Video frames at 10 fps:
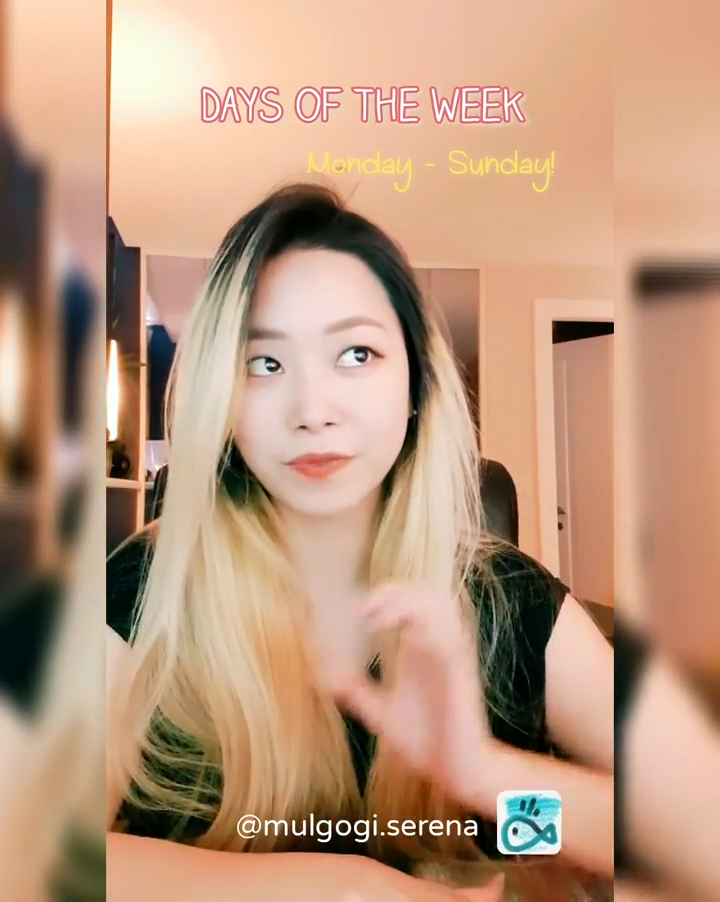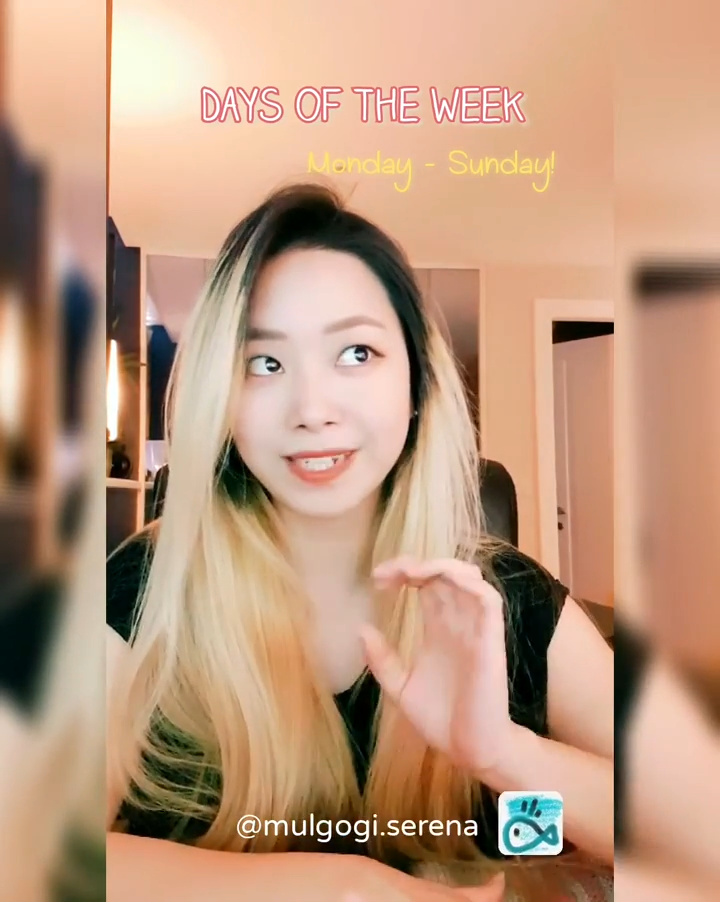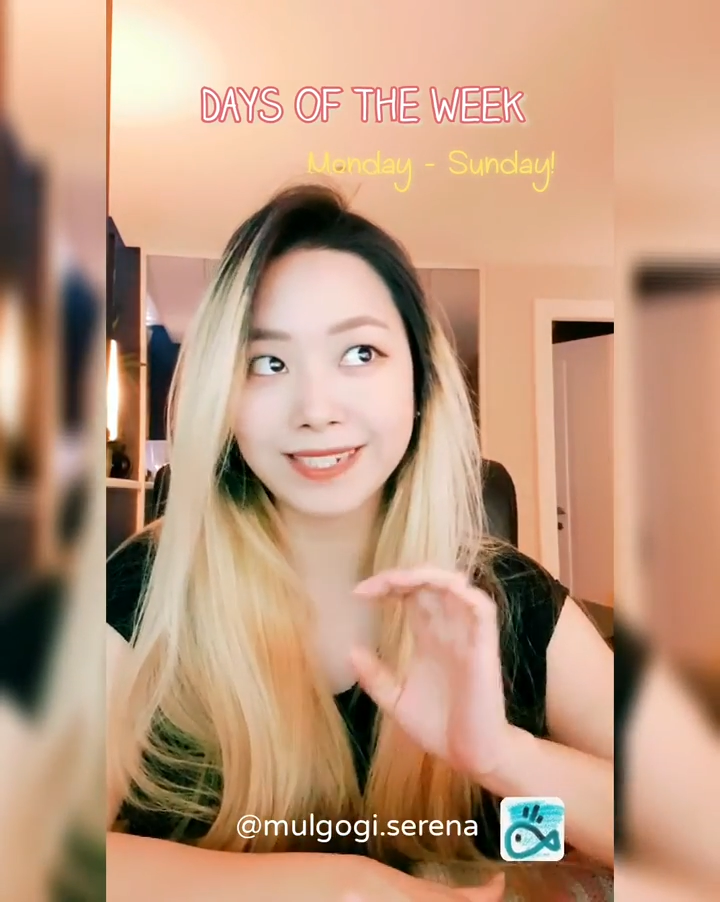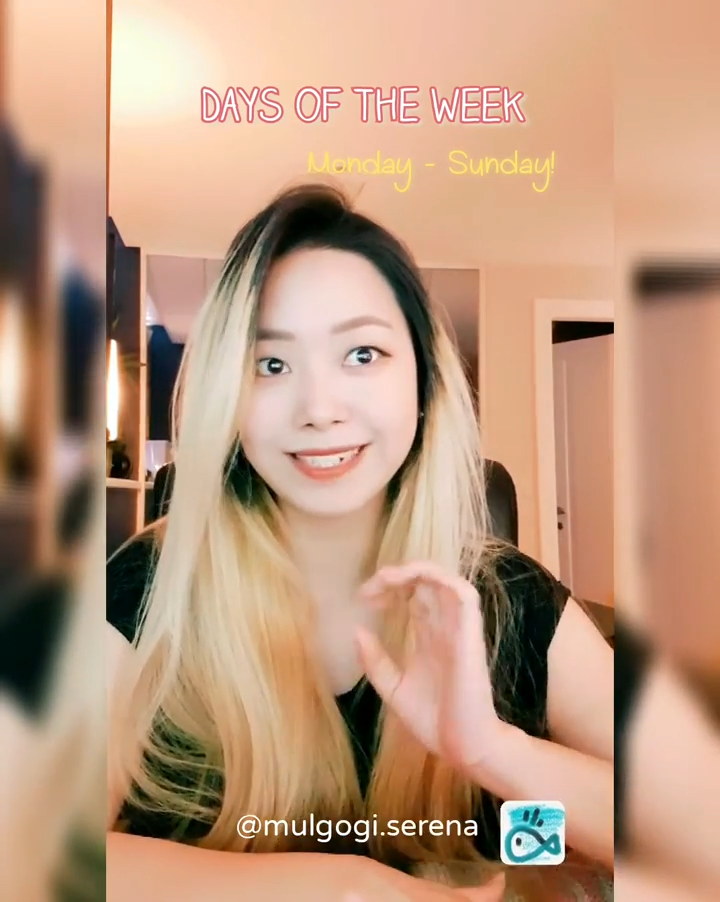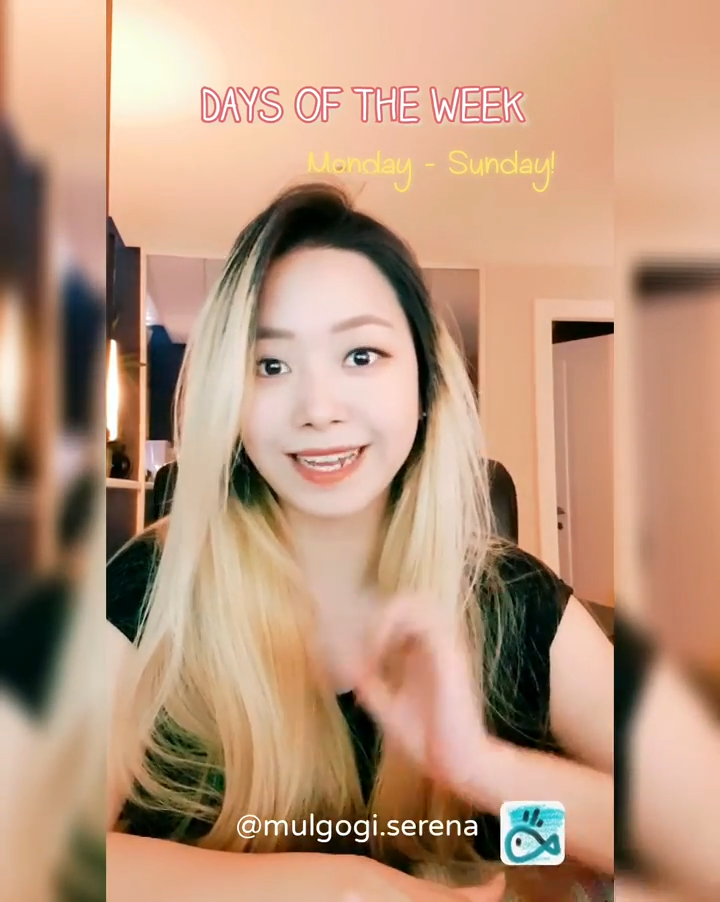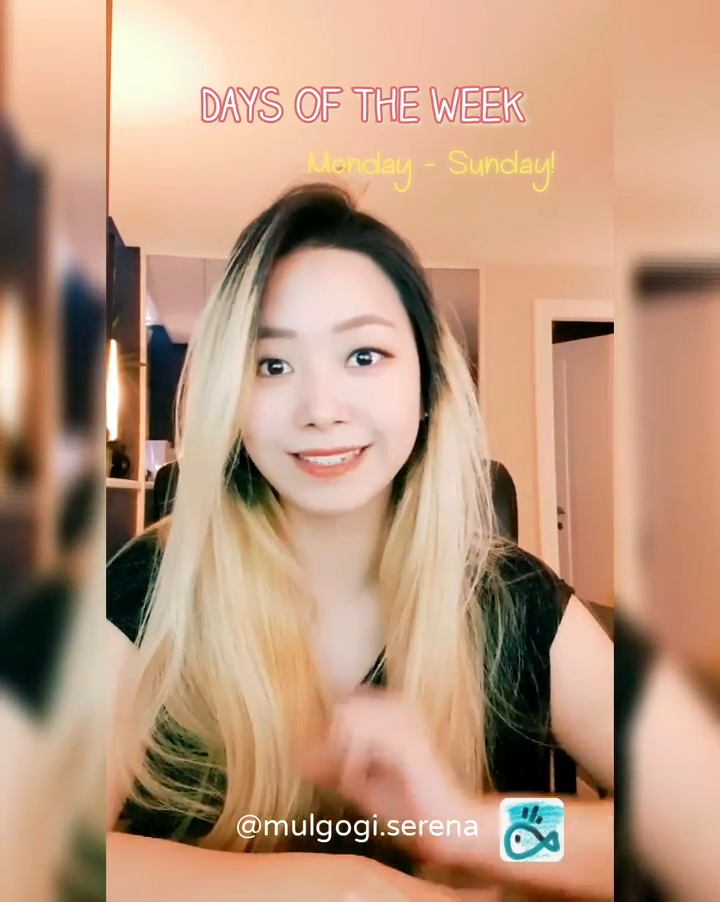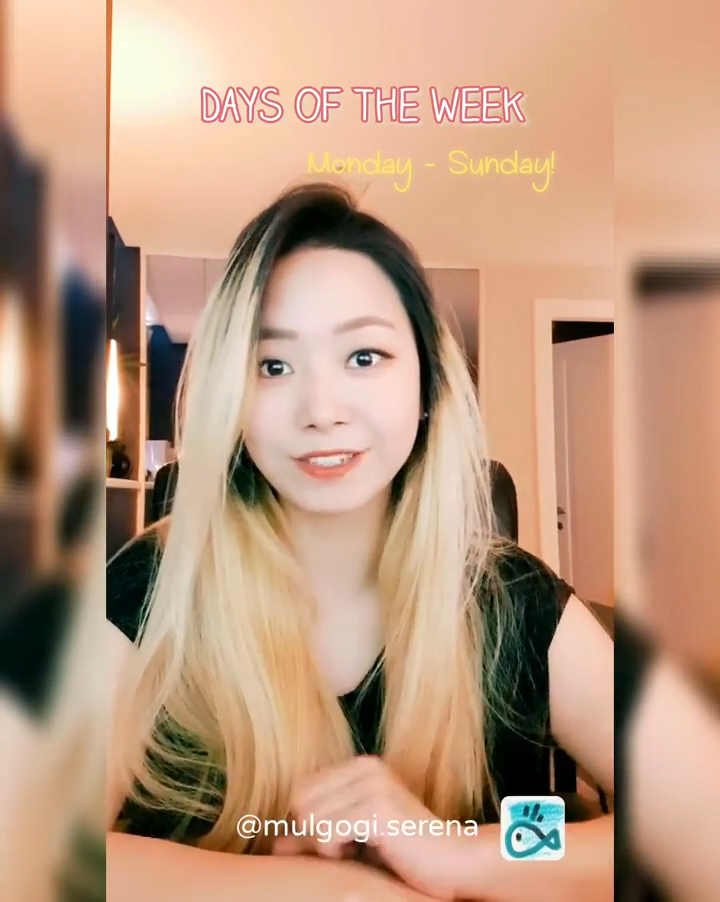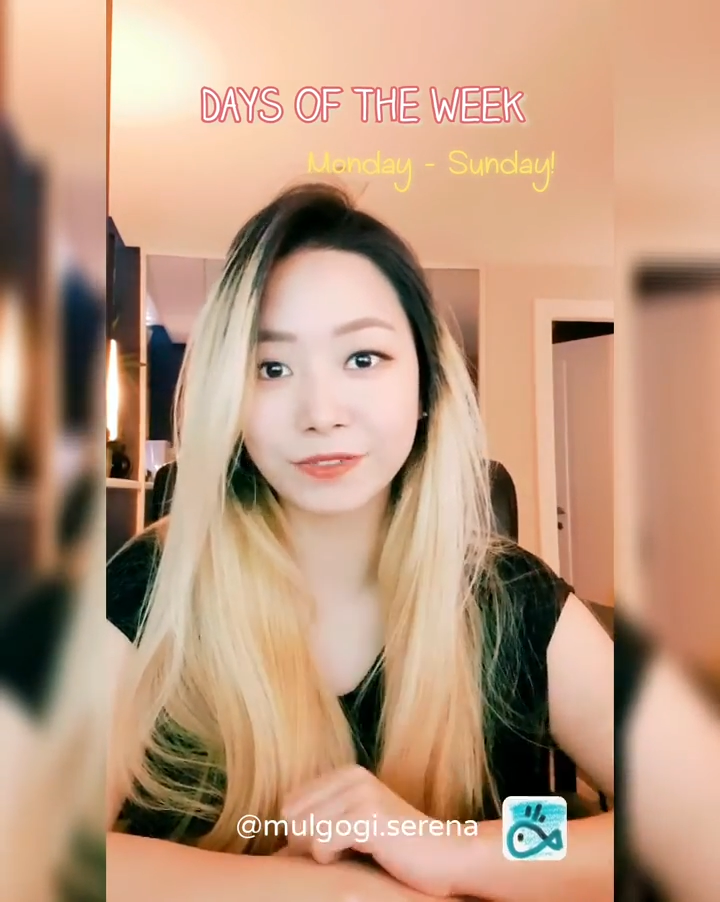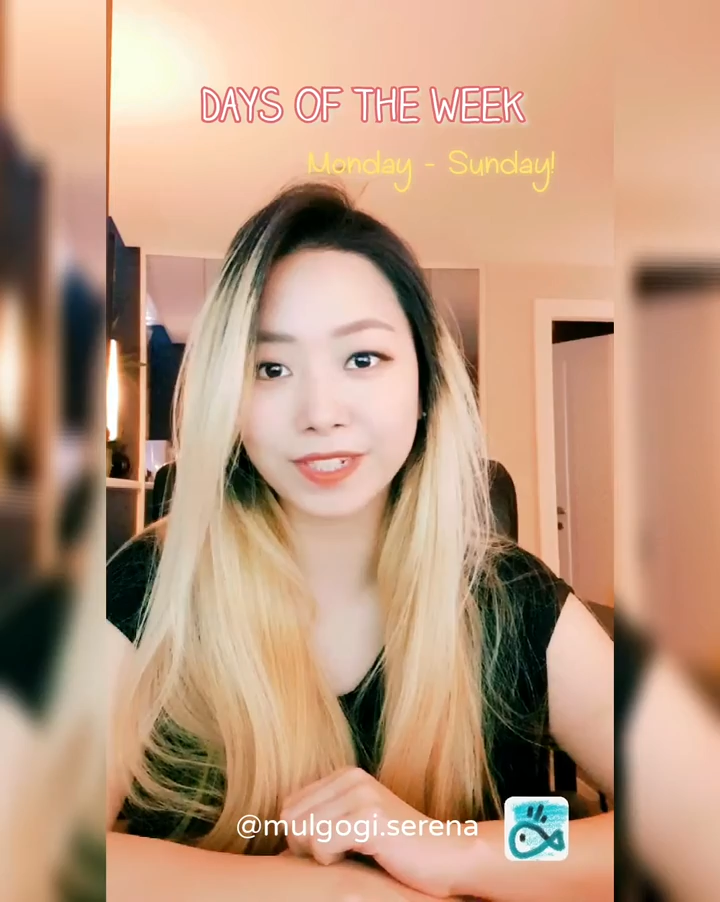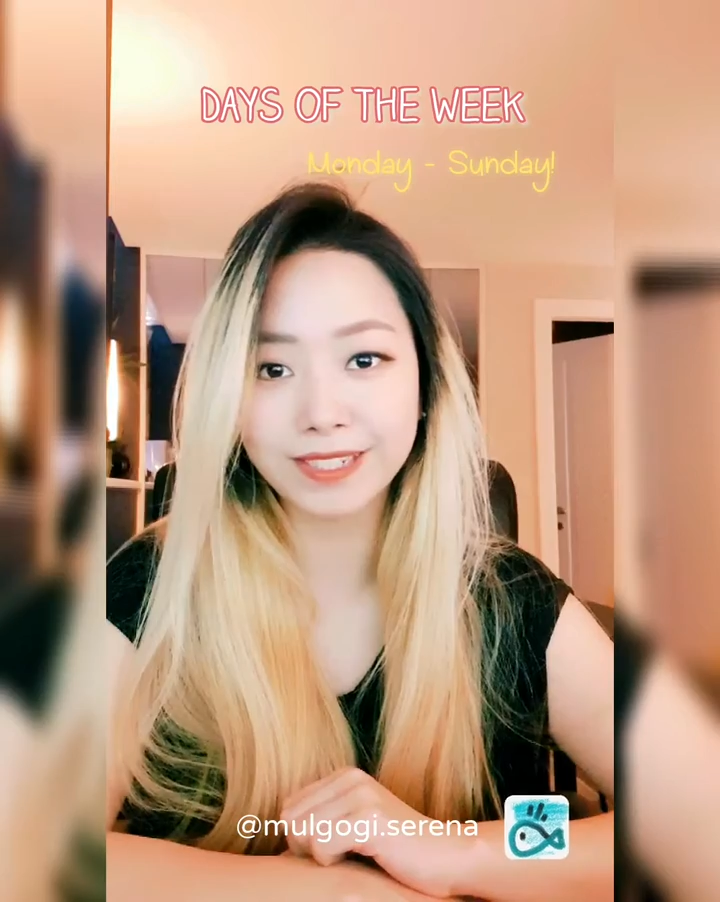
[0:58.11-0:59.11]
in the end
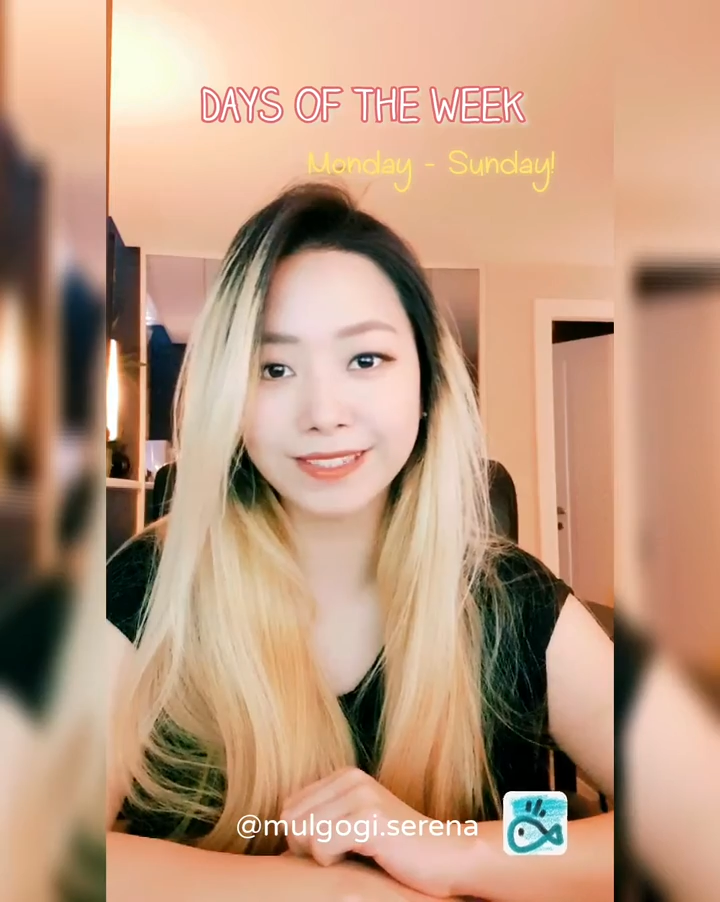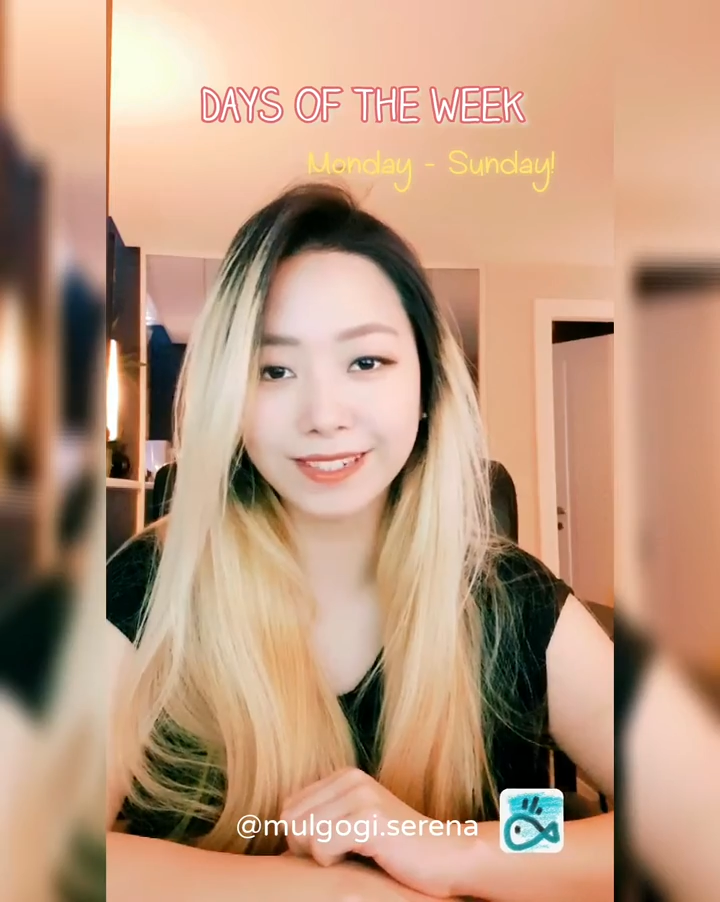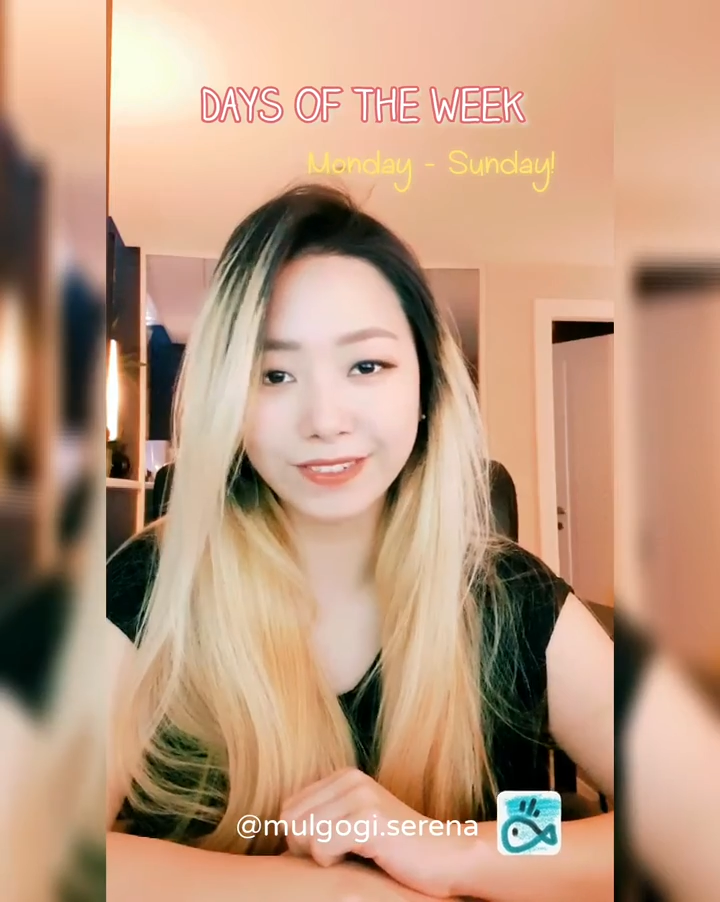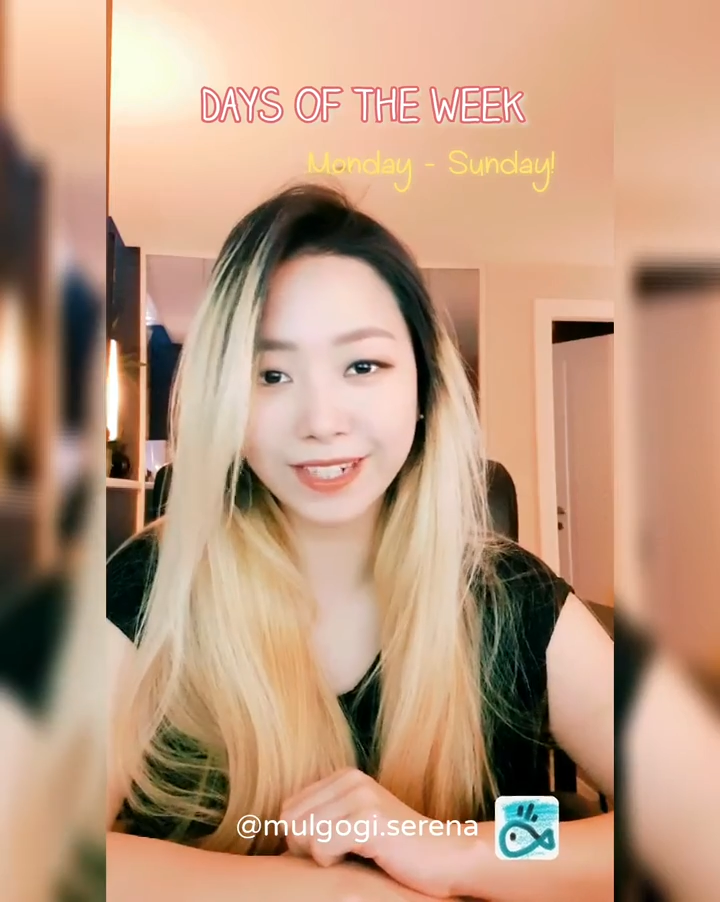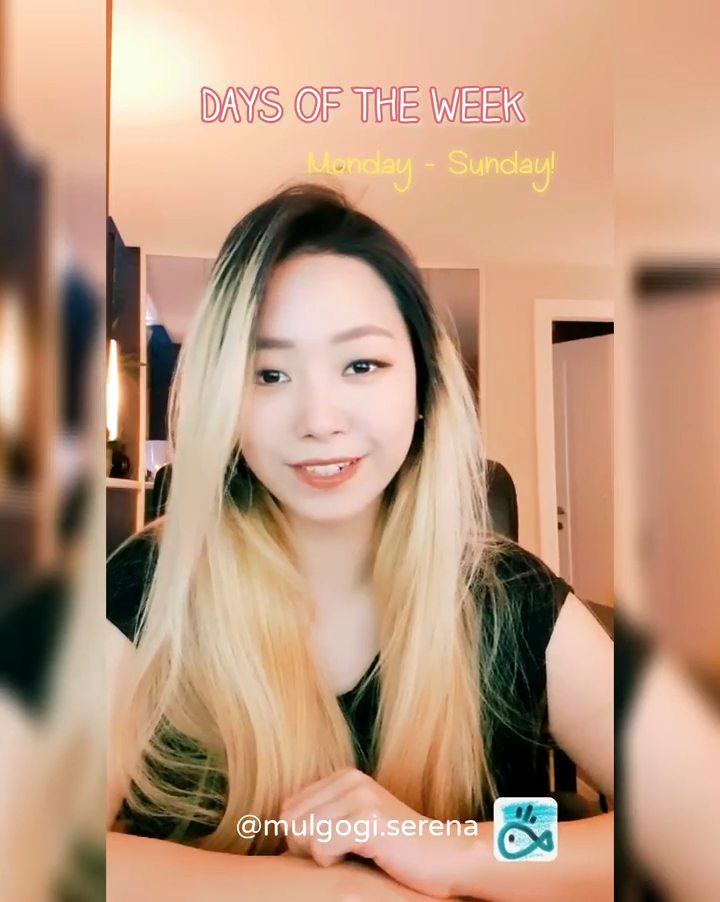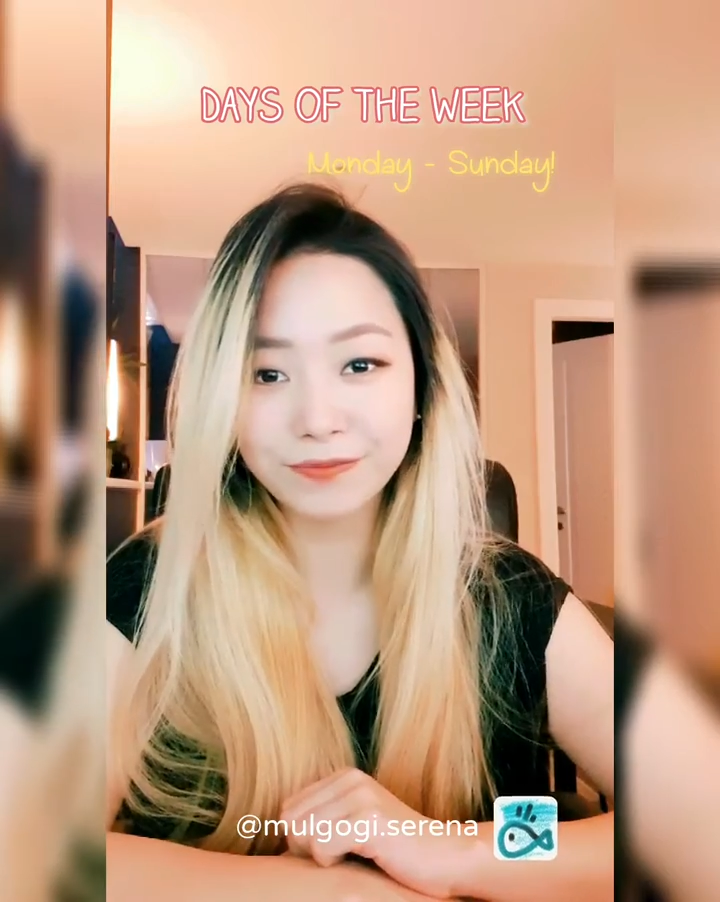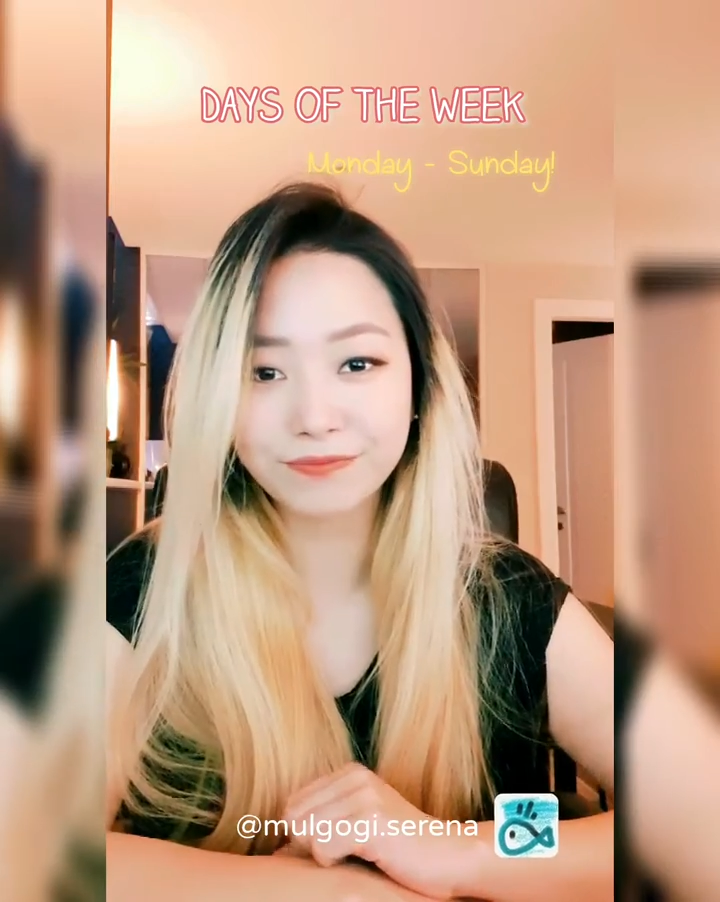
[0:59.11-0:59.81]
of it. Okay?